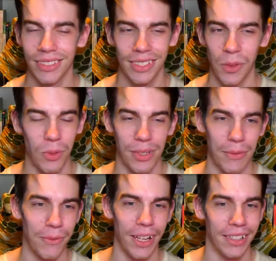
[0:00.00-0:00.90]
It wasn't
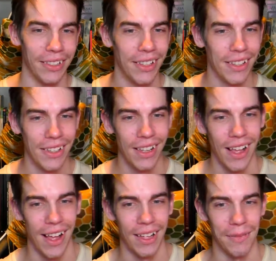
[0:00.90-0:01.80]
fun.
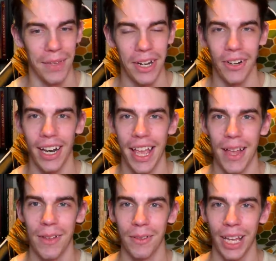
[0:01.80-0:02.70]
Here I
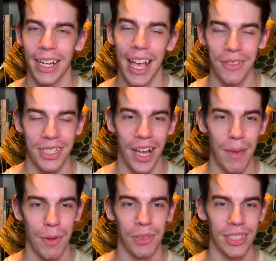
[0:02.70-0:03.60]
am, at the time
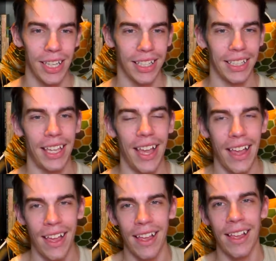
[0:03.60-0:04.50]
I was just like,
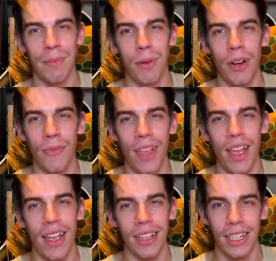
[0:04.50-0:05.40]
yay,
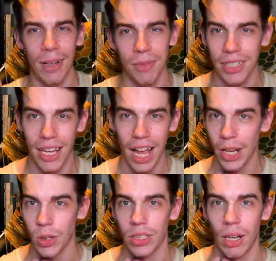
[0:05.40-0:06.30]
birthday! And I'm just like, I can't